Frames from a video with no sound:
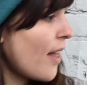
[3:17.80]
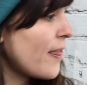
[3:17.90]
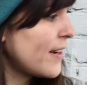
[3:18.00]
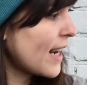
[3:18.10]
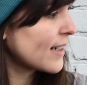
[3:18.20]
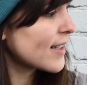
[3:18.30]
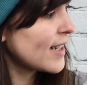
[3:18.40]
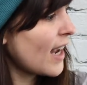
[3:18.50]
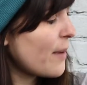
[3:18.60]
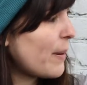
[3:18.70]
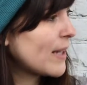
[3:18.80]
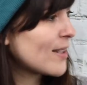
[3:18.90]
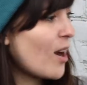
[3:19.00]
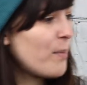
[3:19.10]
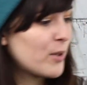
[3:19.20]
The next thing I picked
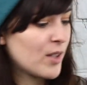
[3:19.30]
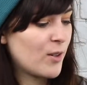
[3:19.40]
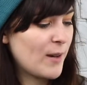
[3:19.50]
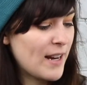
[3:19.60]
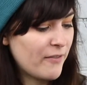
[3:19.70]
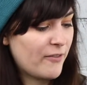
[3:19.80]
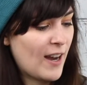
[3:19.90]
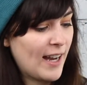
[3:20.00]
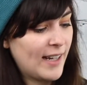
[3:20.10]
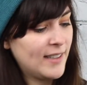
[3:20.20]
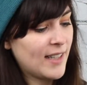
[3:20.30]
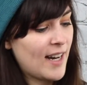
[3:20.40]
up was a great find,